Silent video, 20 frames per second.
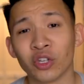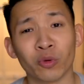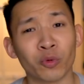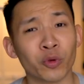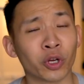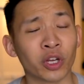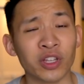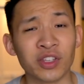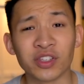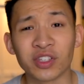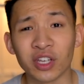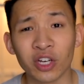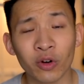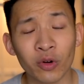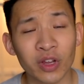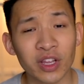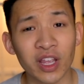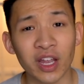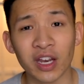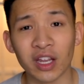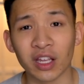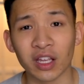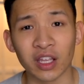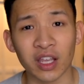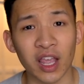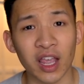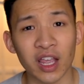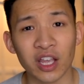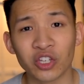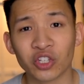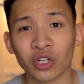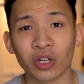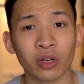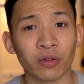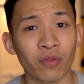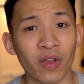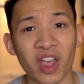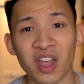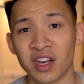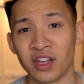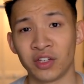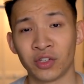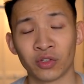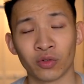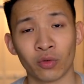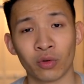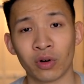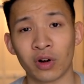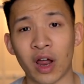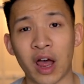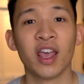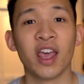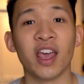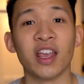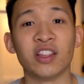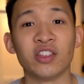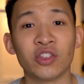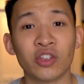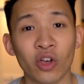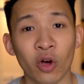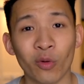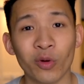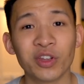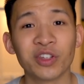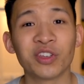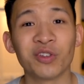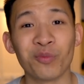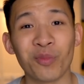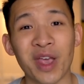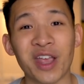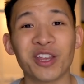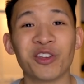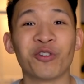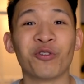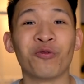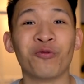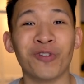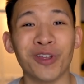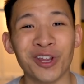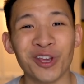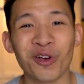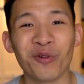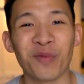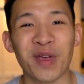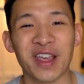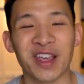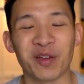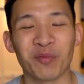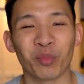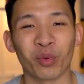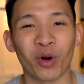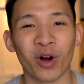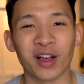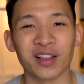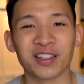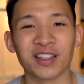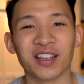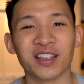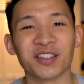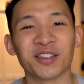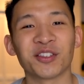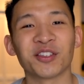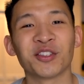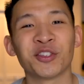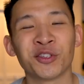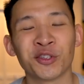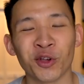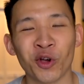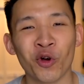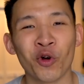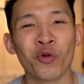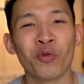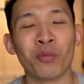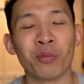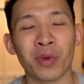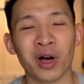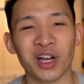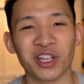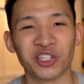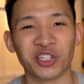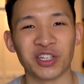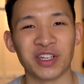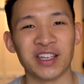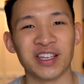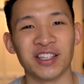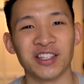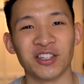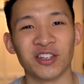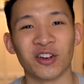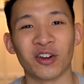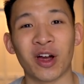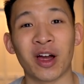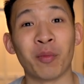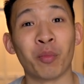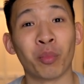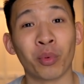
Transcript: So if you're considering getting a cage of any sort, it's going to make your video making process so much easier, I